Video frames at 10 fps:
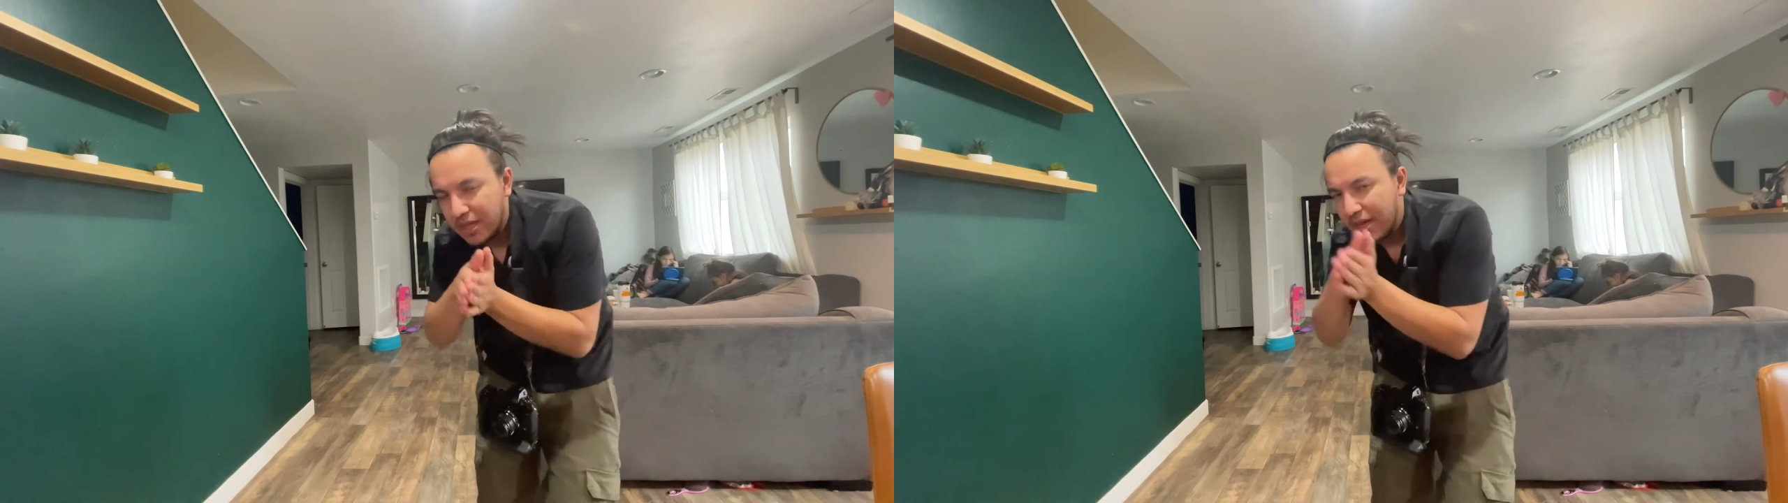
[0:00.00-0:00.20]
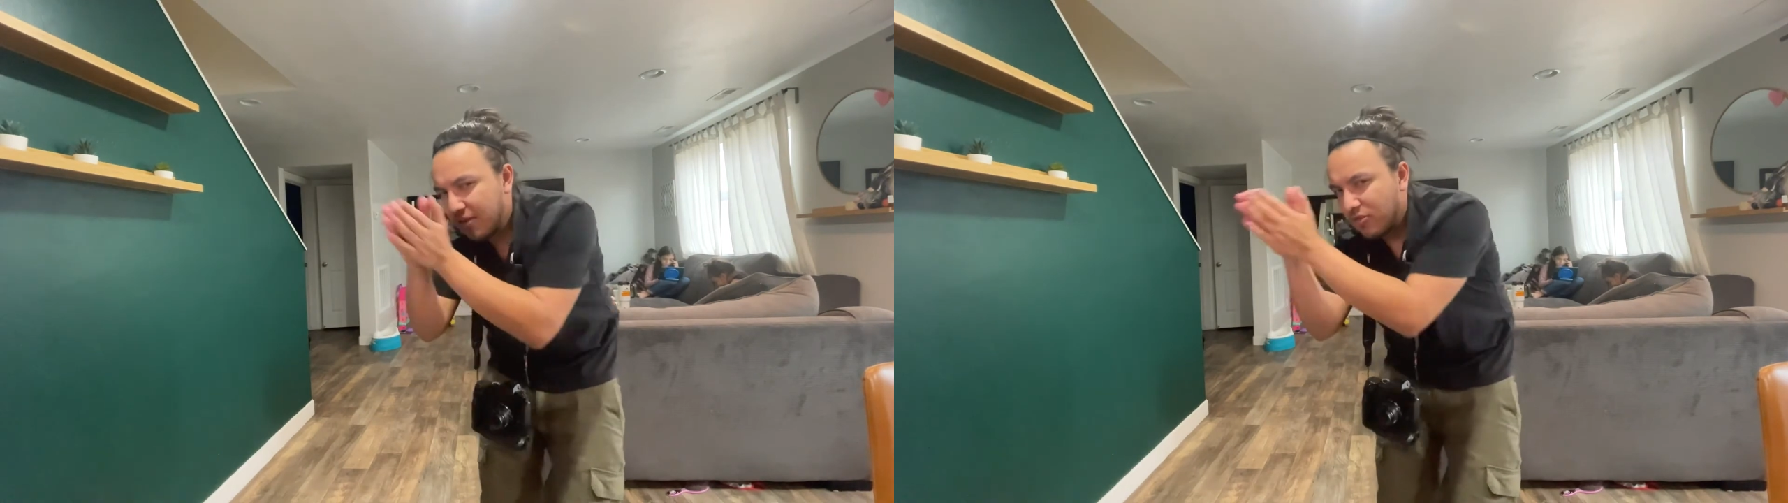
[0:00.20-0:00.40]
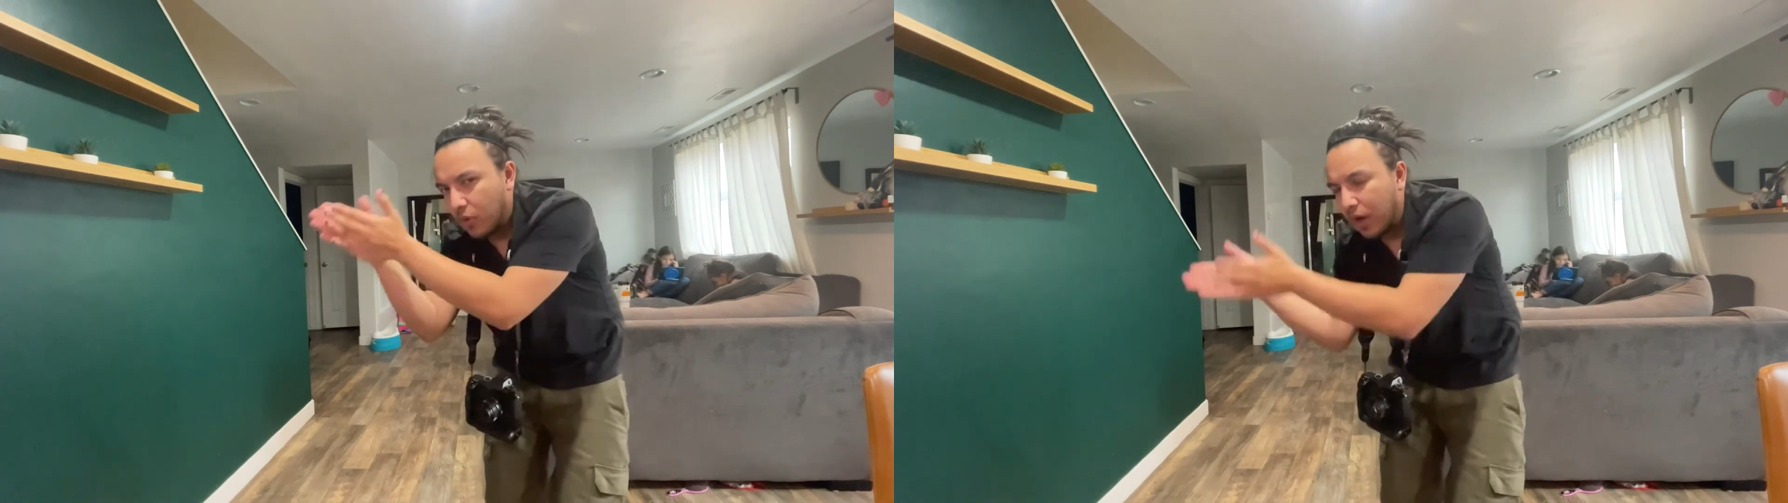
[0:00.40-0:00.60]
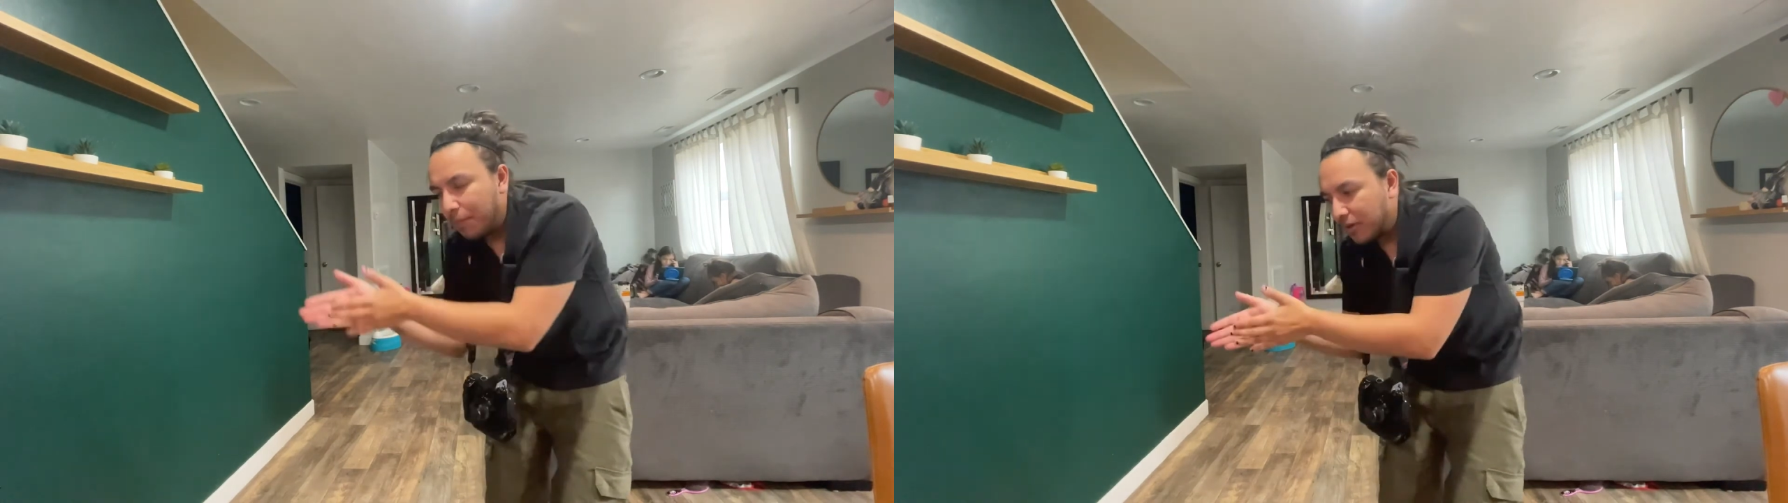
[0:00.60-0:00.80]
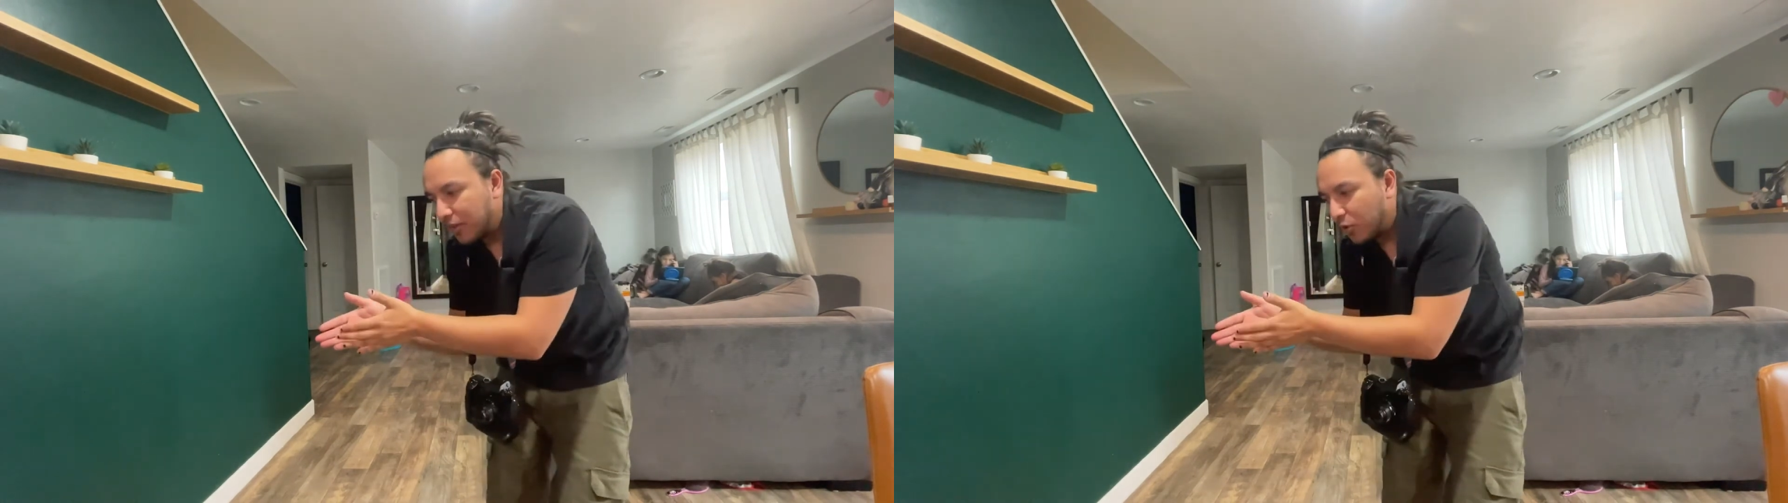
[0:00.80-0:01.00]
the ISO
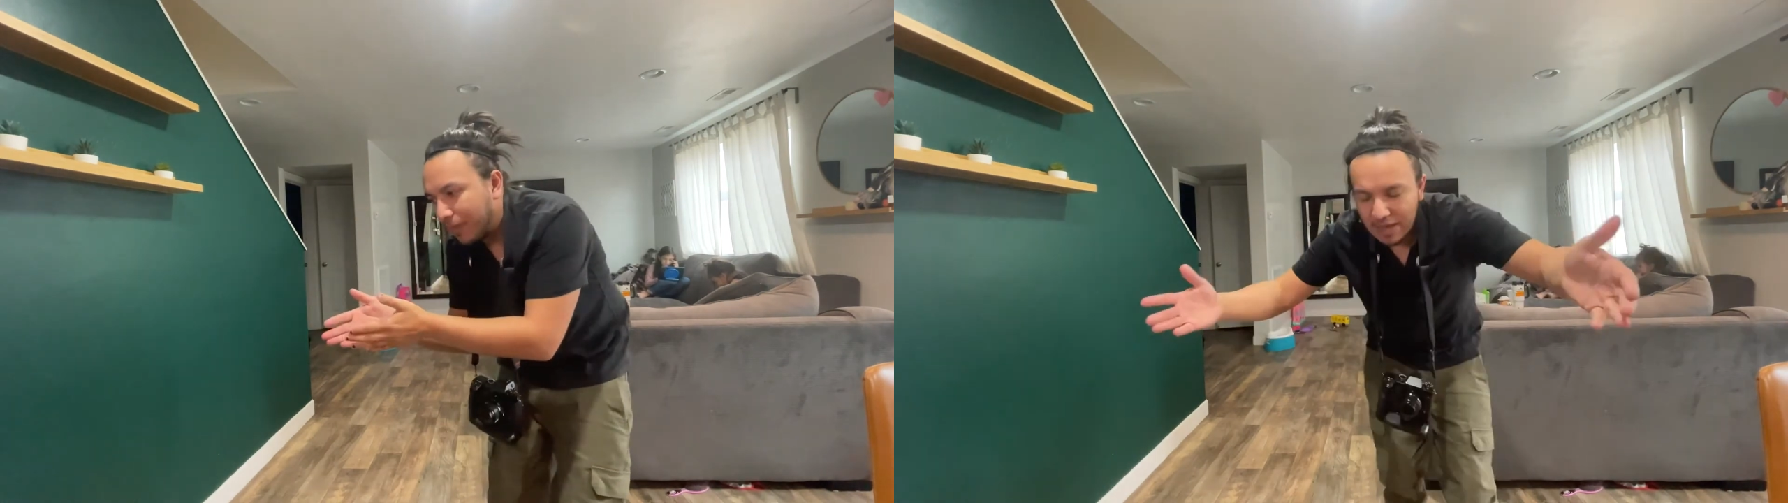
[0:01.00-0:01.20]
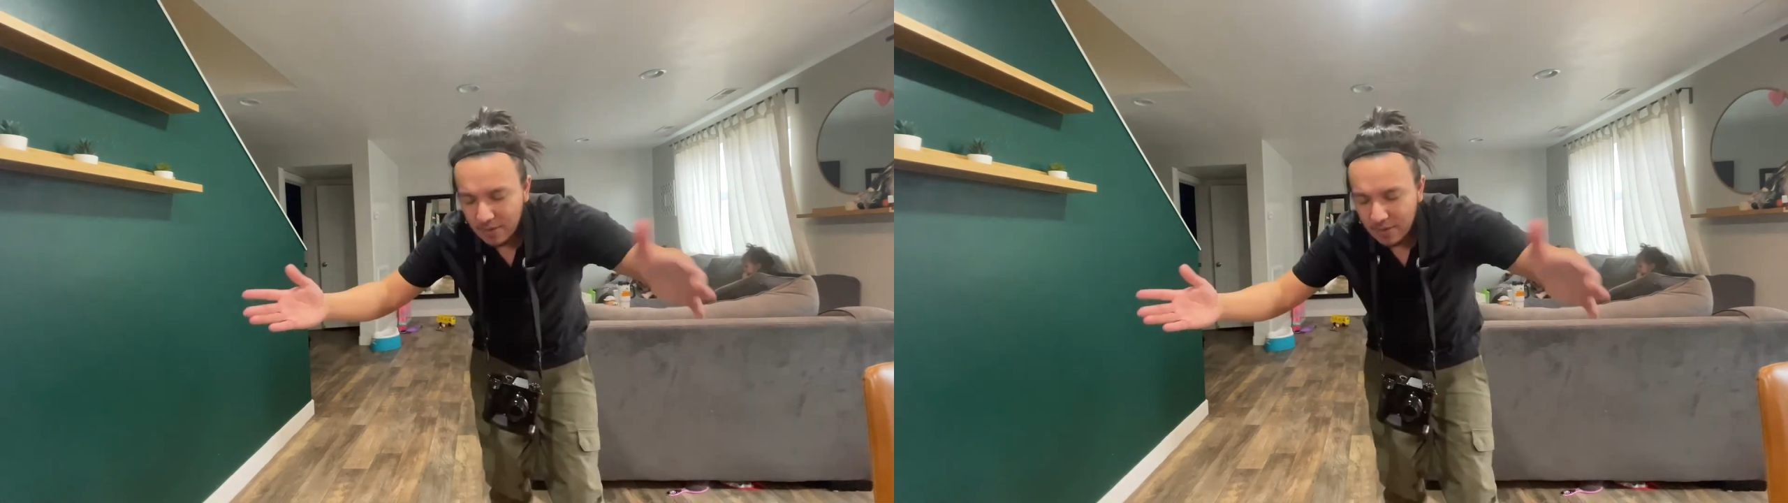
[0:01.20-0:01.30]
up a little bit.